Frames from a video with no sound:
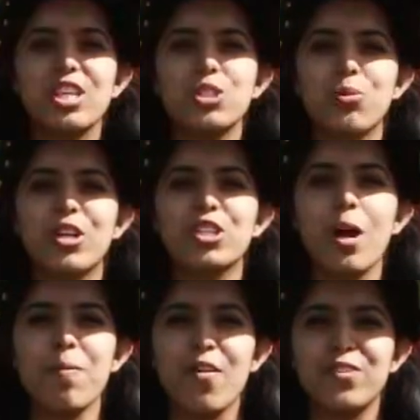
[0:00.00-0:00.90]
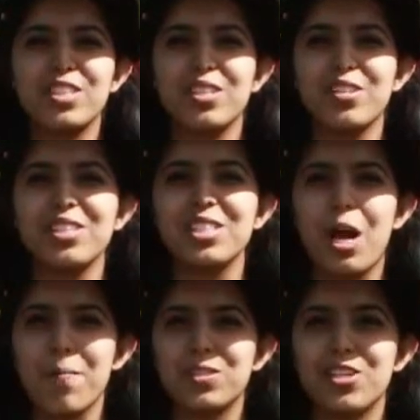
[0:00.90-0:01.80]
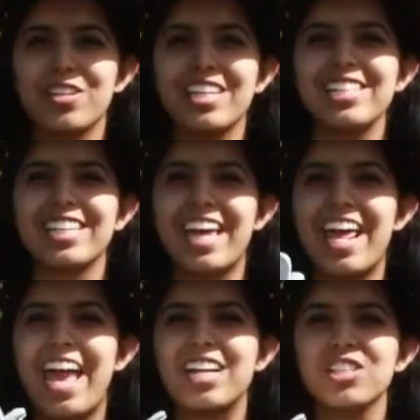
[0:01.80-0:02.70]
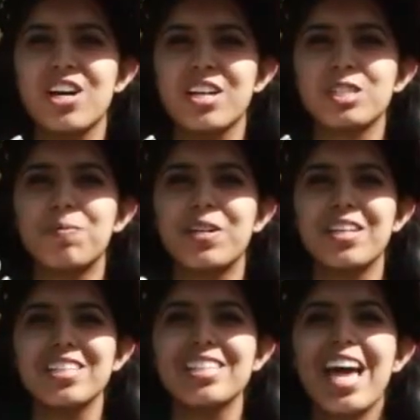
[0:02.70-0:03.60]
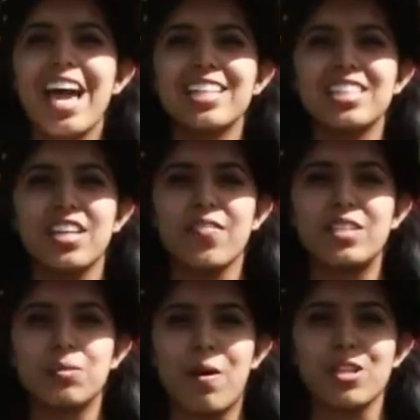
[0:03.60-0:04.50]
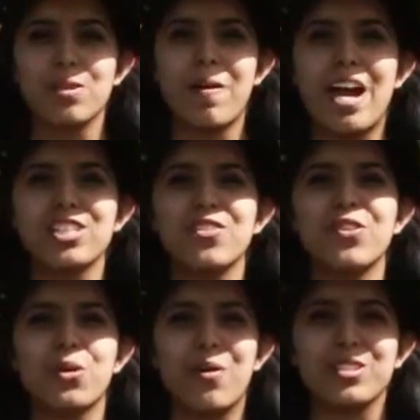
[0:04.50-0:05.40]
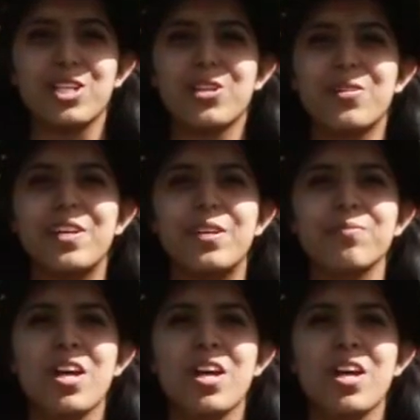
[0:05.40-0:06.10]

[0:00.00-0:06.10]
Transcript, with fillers: This workshop offered students the opportunity to get hands-on experience and see if it sparks a passion for the welding career.